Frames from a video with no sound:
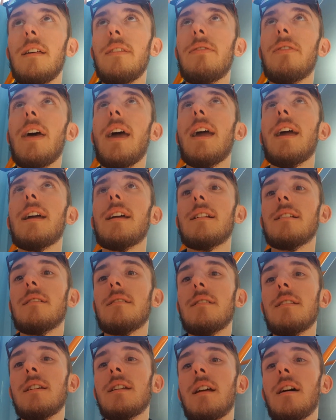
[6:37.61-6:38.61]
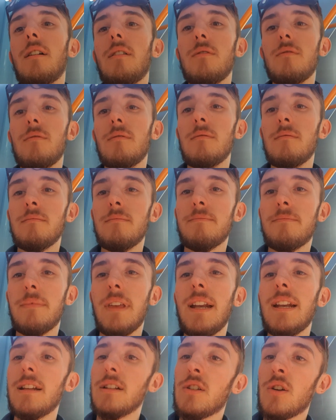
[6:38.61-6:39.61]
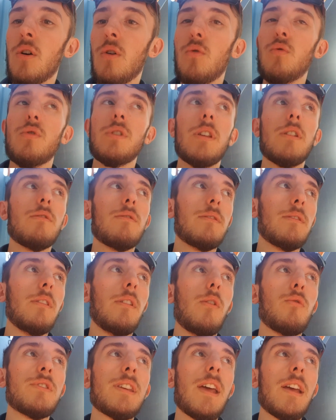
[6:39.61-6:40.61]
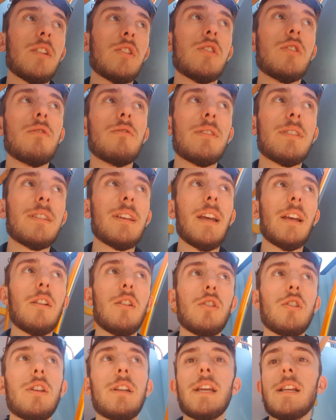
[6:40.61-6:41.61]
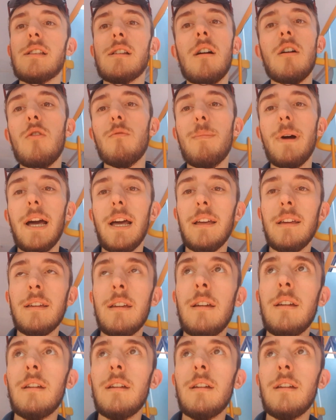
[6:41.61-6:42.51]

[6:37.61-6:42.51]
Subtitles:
then, you know, they need to call you and or text you to say that you need to hold back.